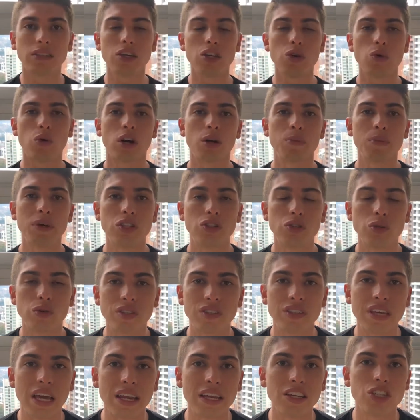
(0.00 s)
thing you wanna be doing
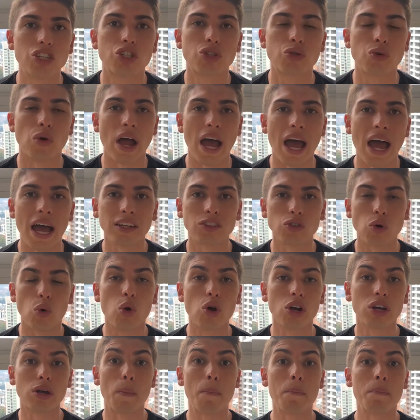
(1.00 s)
is getting dragged
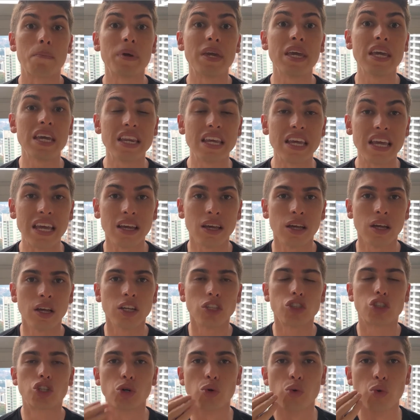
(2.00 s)
or competing
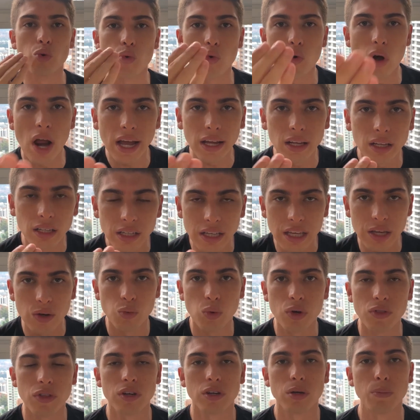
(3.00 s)
directly
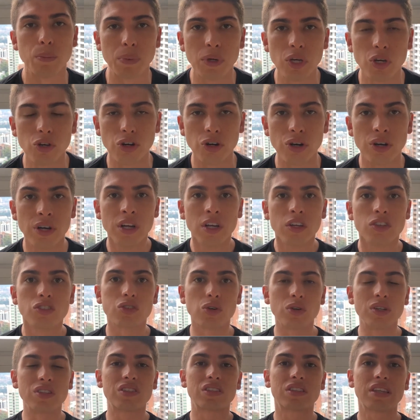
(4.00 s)
with a computer.
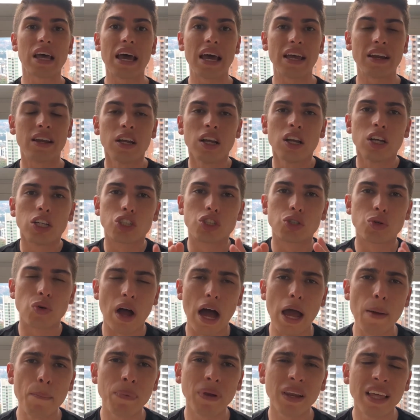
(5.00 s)
So instead,
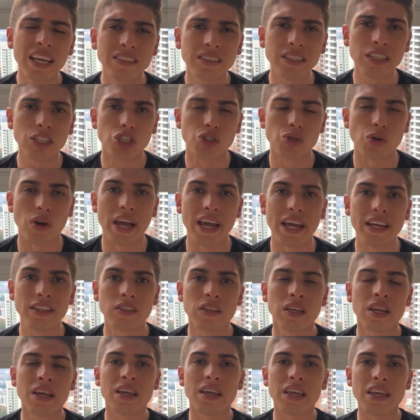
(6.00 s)
try placing trades
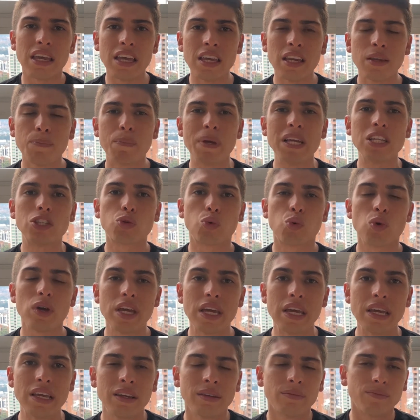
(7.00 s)
in
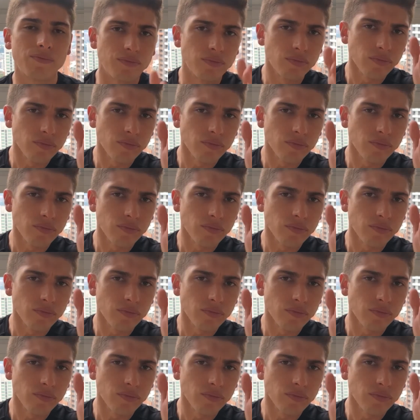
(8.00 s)
between